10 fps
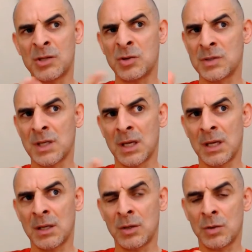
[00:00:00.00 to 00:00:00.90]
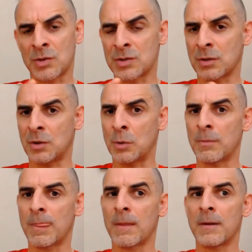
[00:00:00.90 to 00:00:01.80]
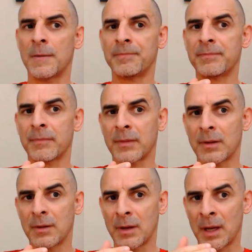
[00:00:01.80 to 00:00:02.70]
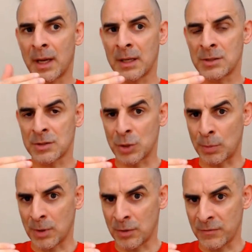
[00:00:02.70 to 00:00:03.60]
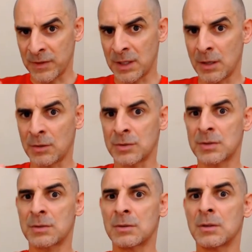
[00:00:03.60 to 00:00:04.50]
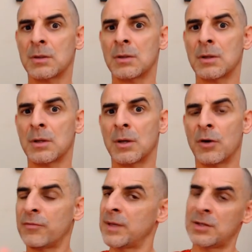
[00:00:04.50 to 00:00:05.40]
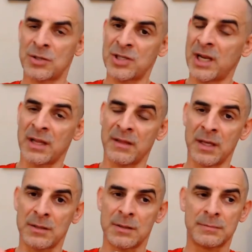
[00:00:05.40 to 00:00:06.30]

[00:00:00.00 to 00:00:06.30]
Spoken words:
Tuesday or so I just upload videos of me just sharing things,